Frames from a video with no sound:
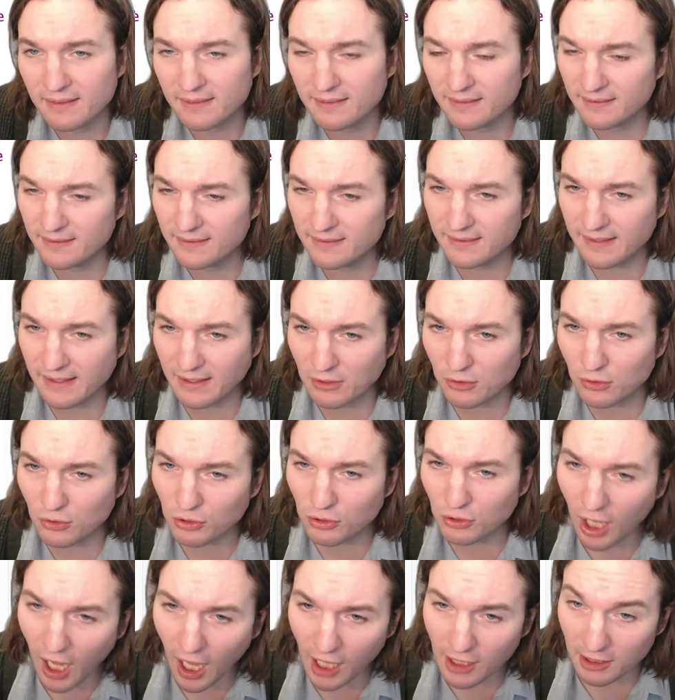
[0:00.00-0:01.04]
single
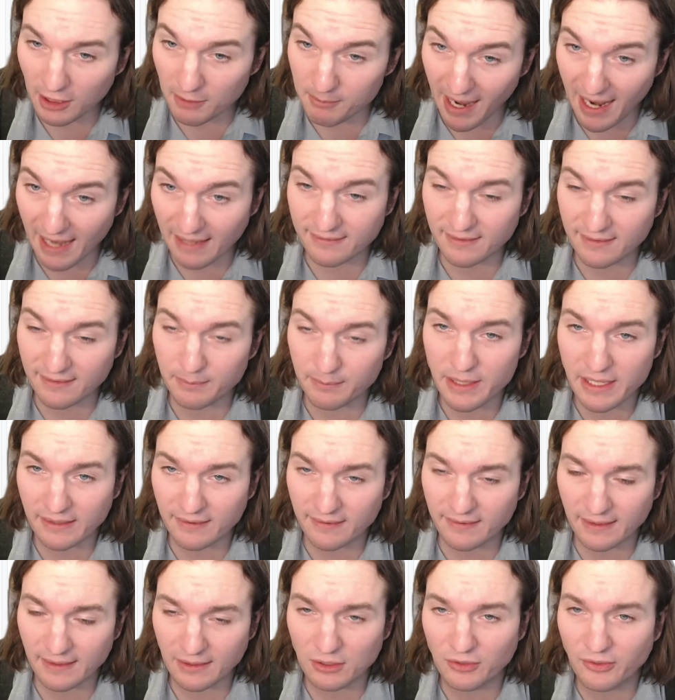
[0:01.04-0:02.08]
column has to be a
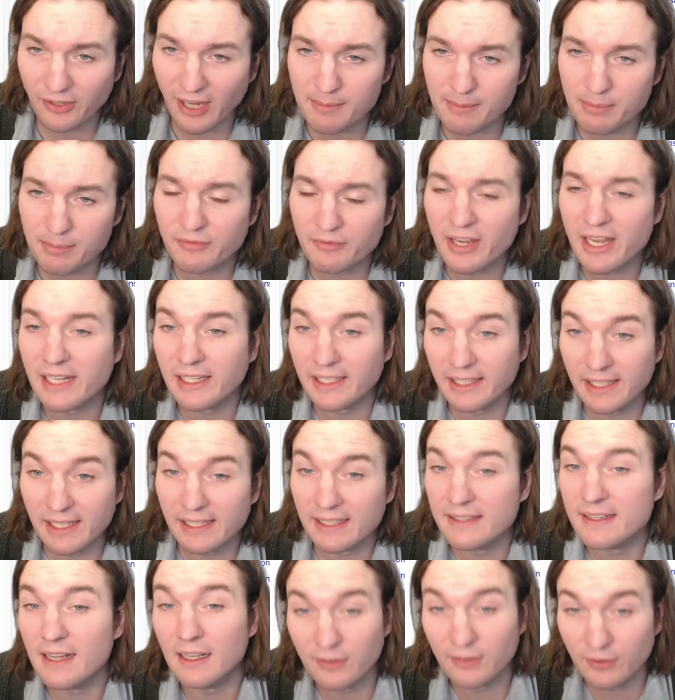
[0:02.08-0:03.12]
single type of data,
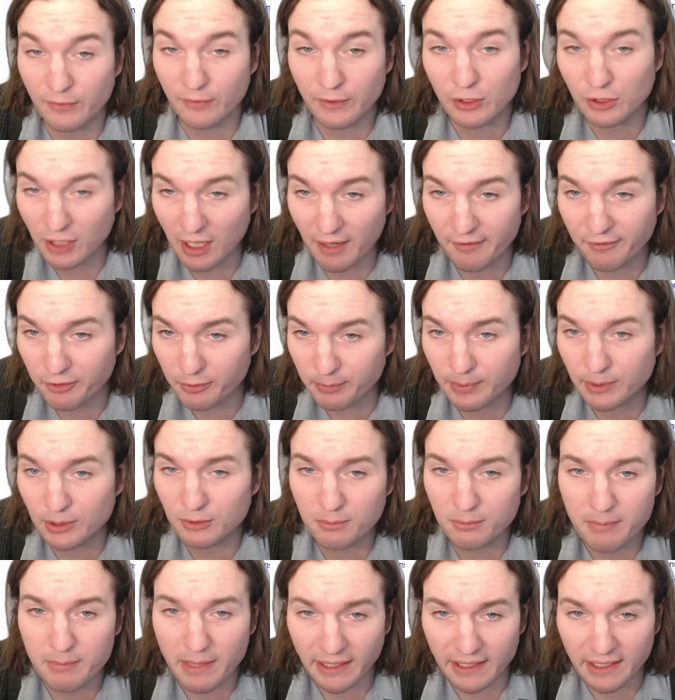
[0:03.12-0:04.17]
it does feel
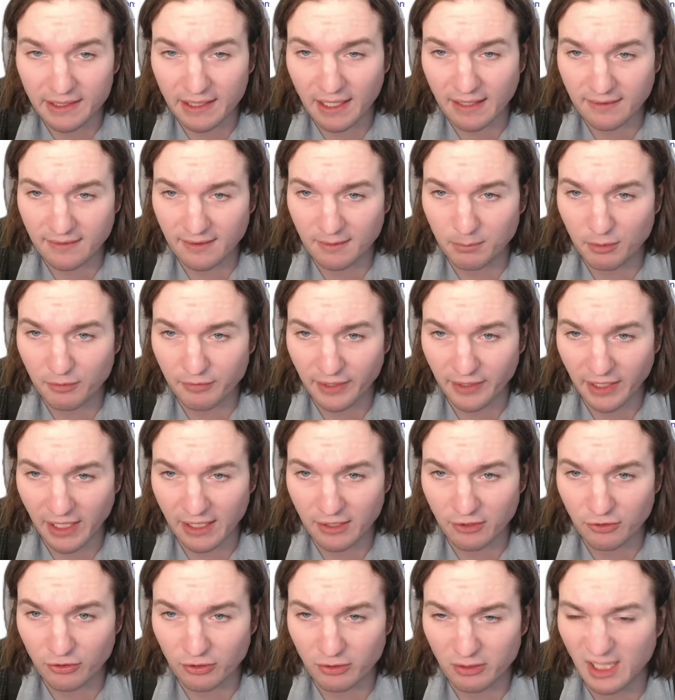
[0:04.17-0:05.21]
comfortable making that
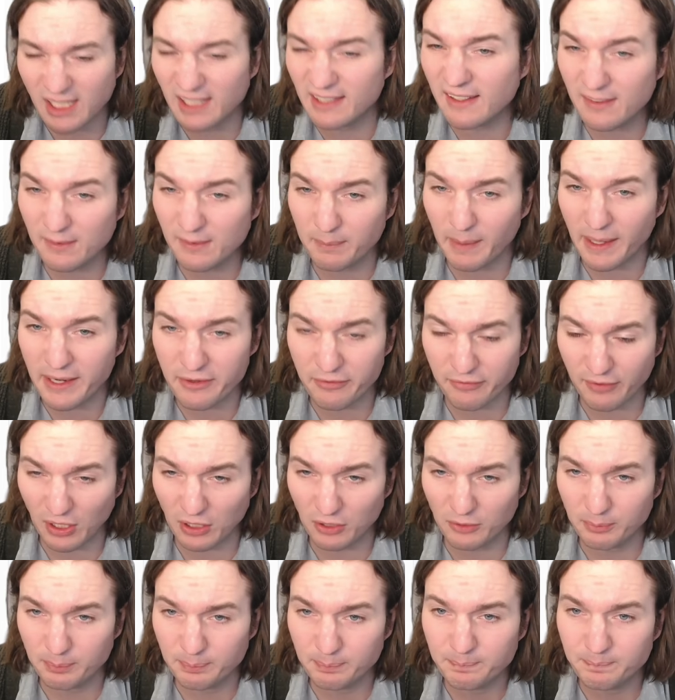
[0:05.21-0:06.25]
simplification, at least by
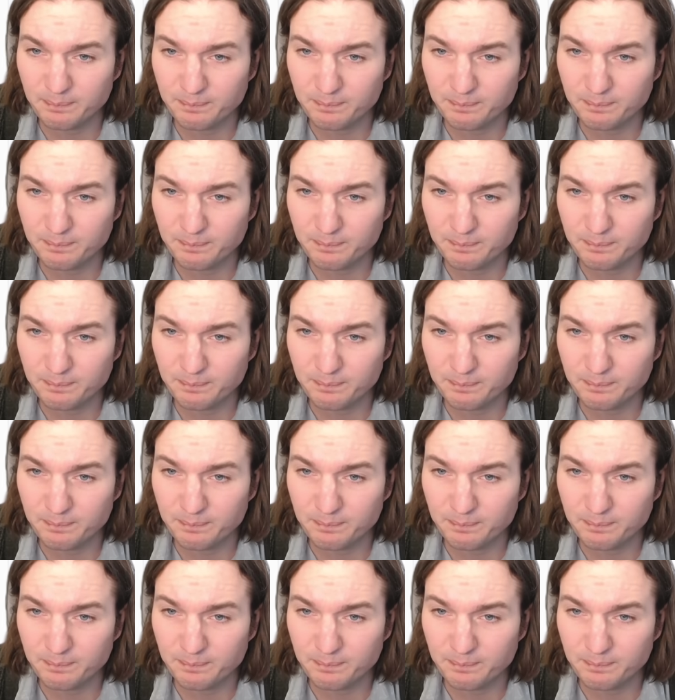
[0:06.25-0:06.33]
default.